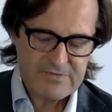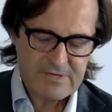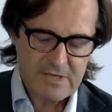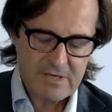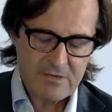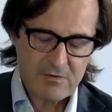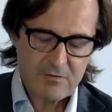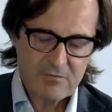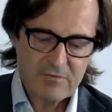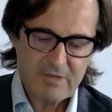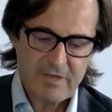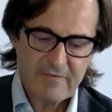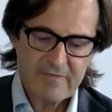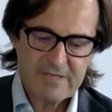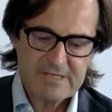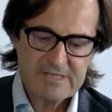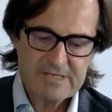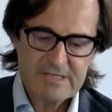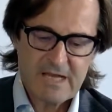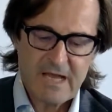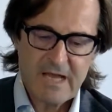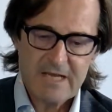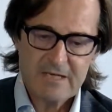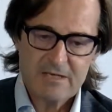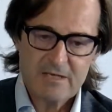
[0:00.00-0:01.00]
And on the other
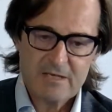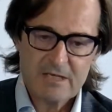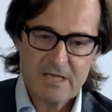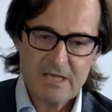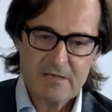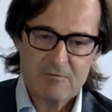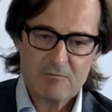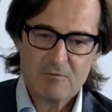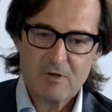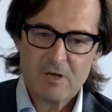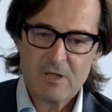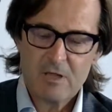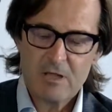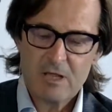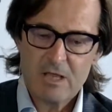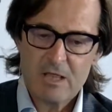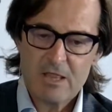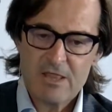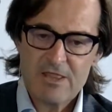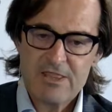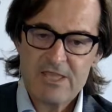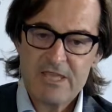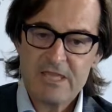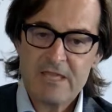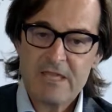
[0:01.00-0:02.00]
side, okay, well,
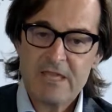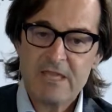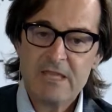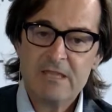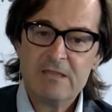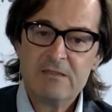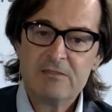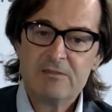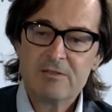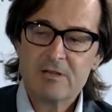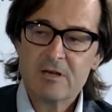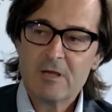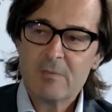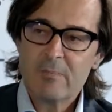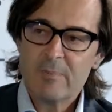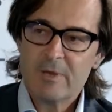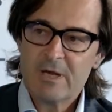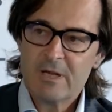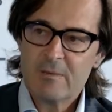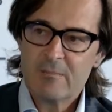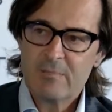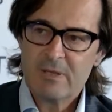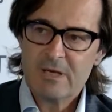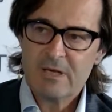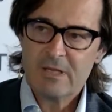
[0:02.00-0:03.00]
the
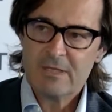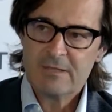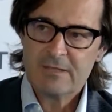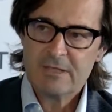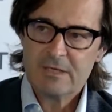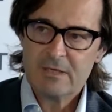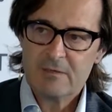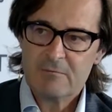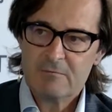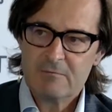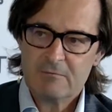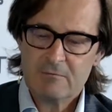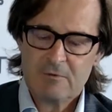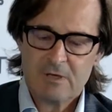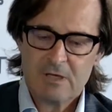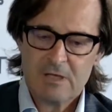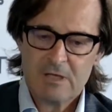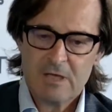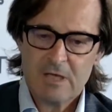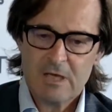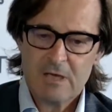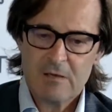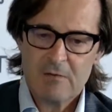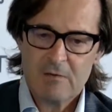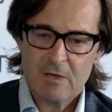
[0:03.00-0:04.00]
interoperability, well,
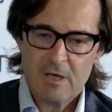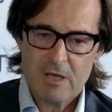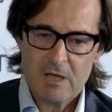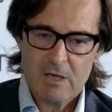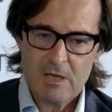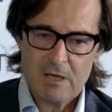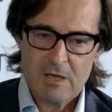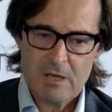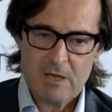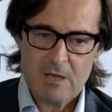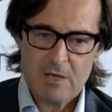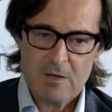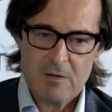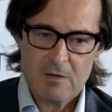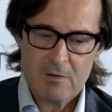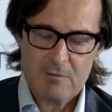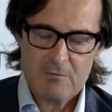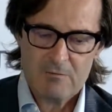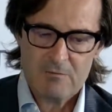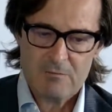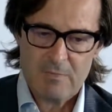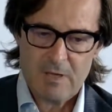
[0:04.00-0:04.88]
uh, uh,